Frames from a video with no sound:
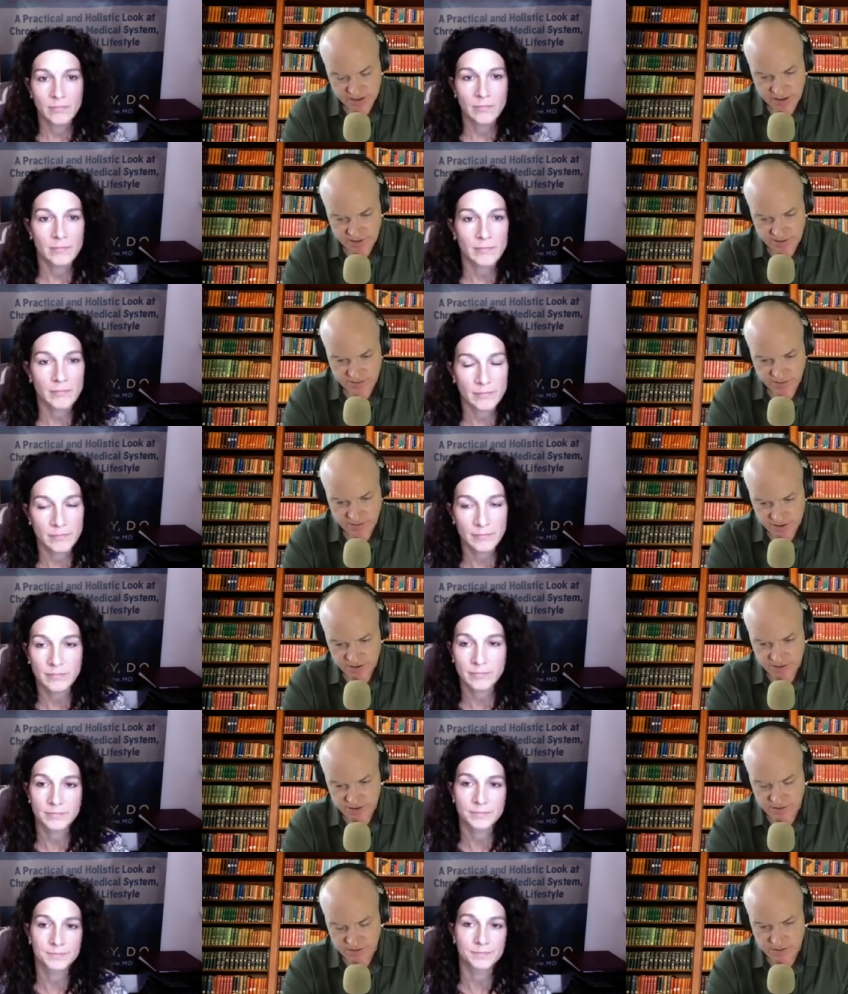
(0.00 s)

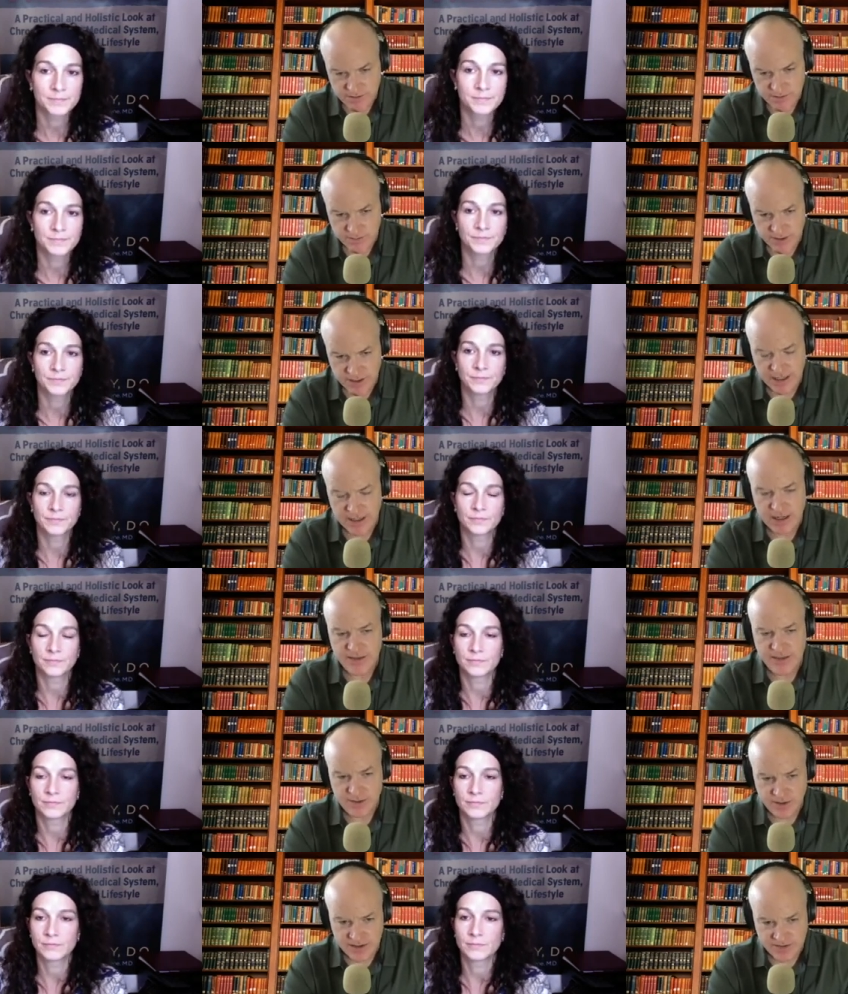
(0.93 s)
Speaker 1: controversial, but and I
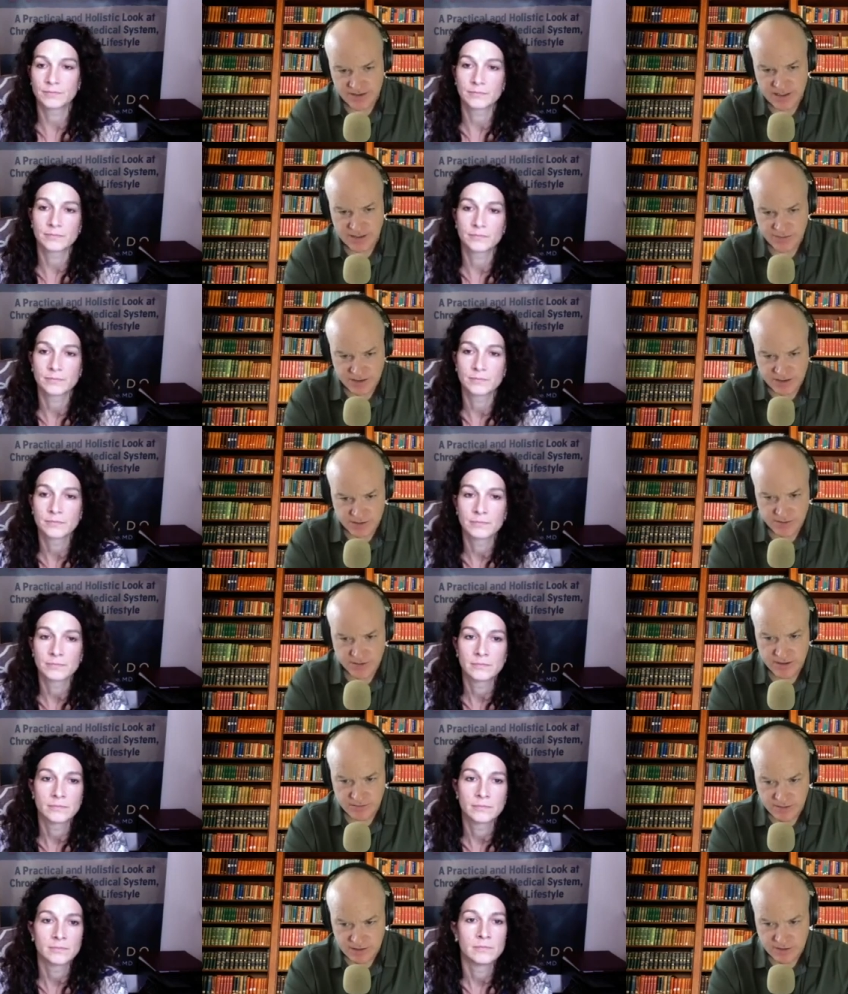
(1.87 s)
think we have stepped into
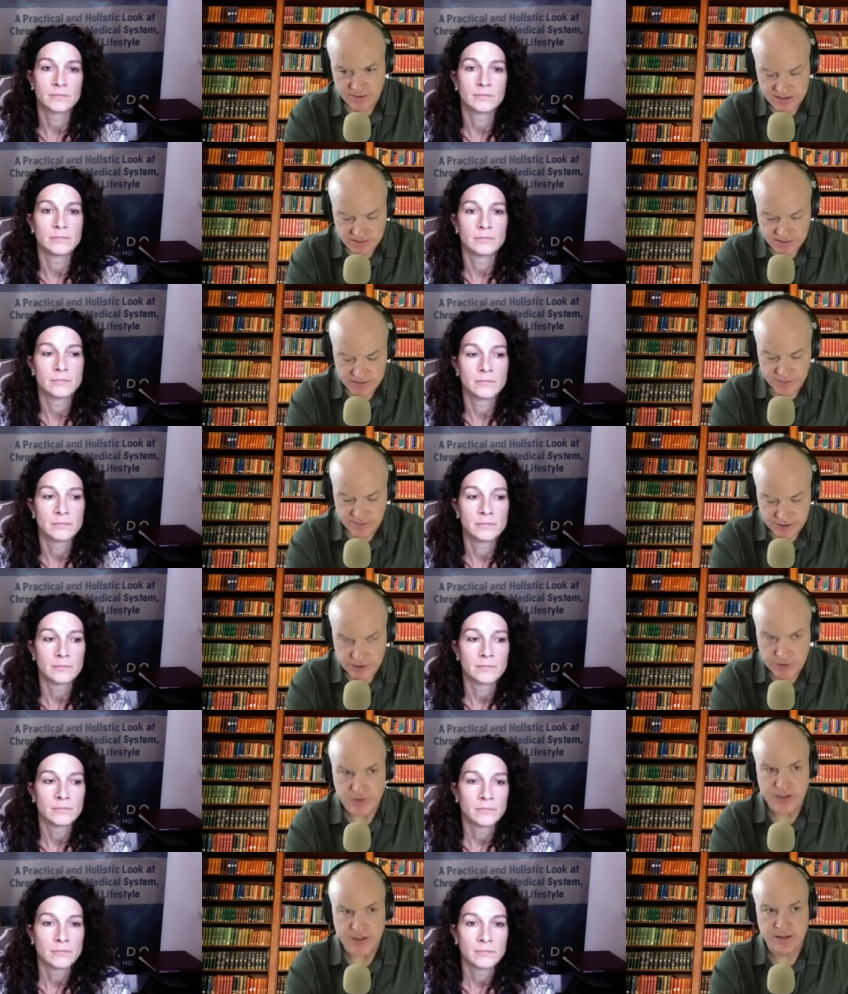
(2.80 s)
it now that this has been
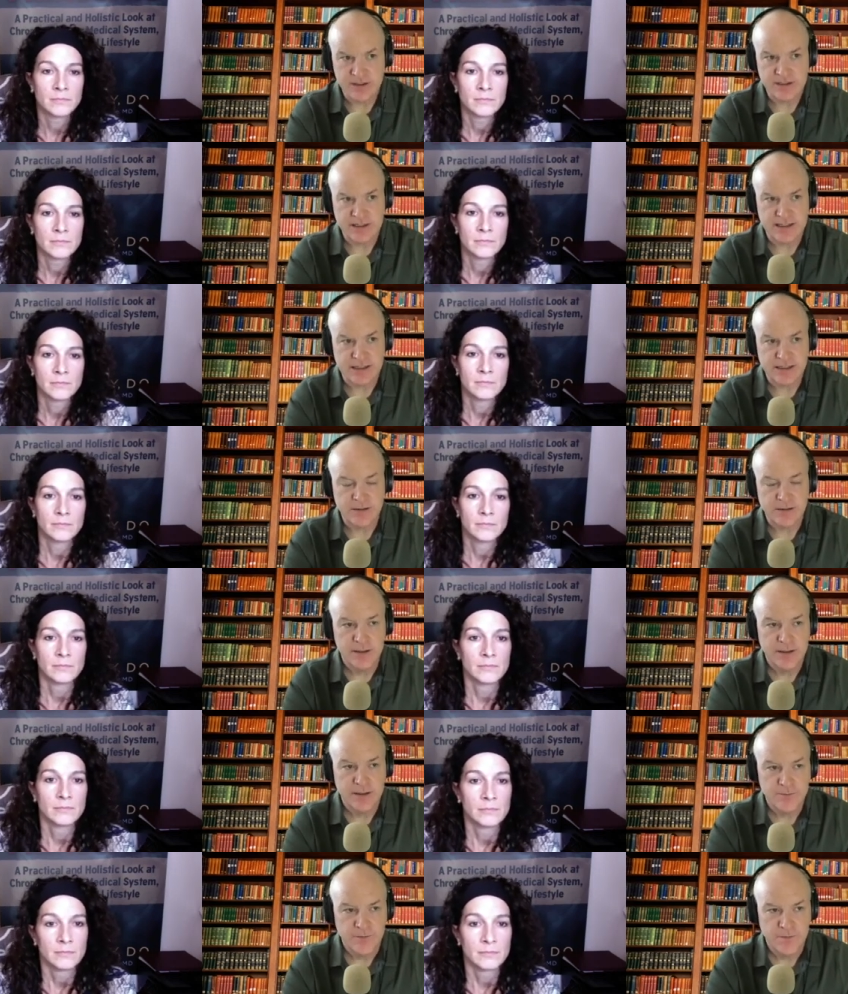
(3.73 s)
two years now
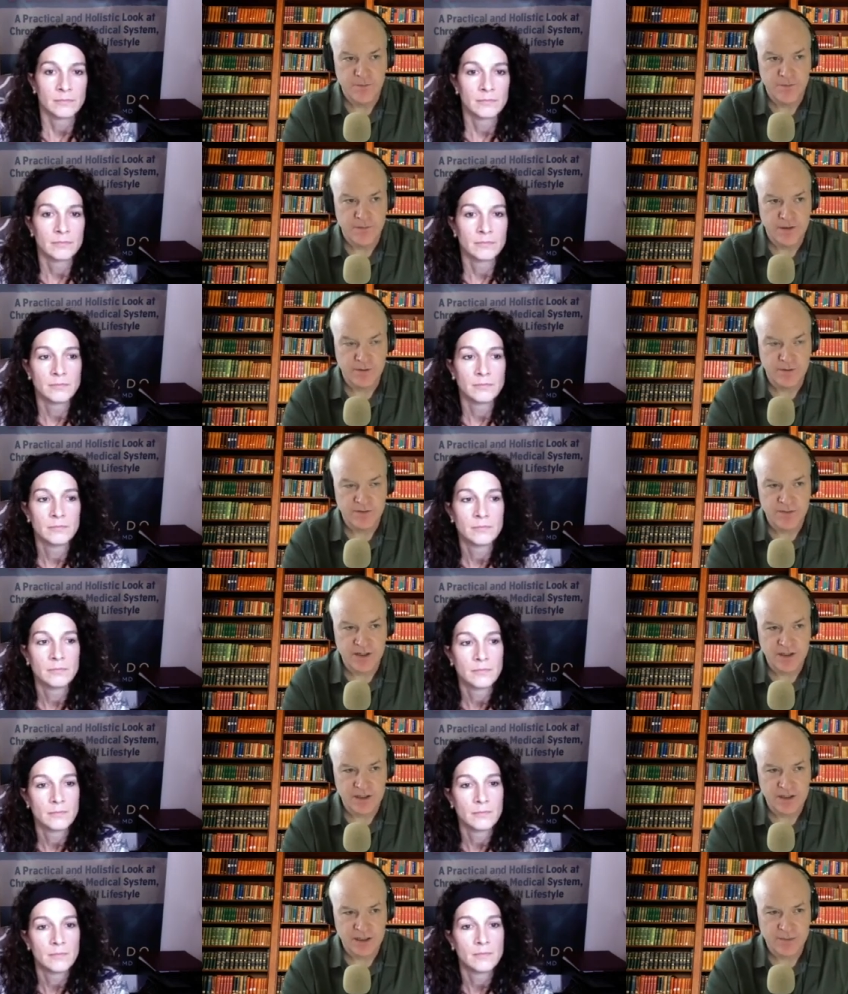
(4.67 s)
that we've been
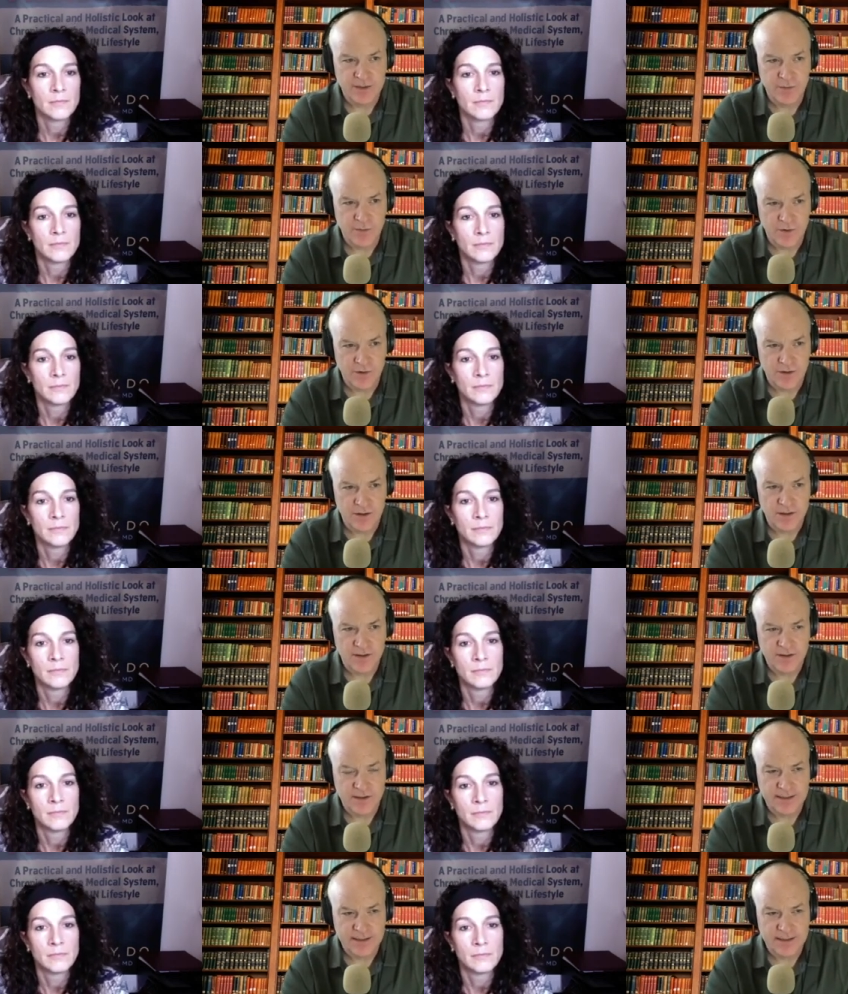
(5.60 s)
a little bit
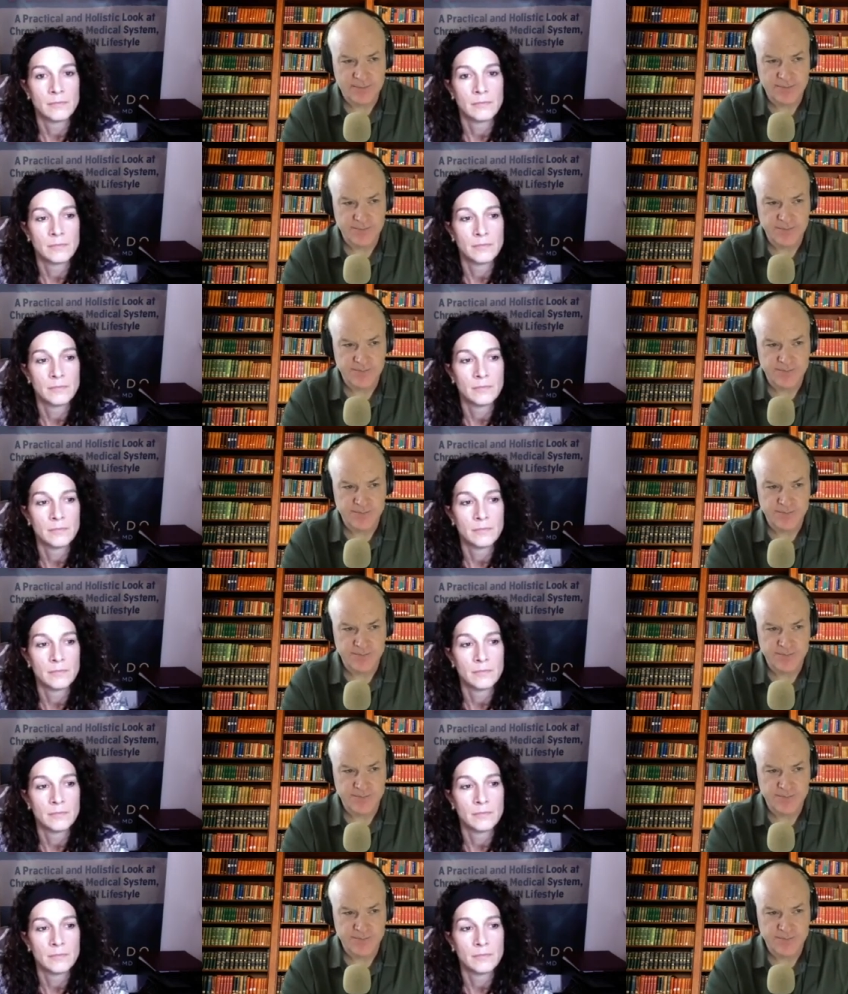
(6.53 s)
more. Um,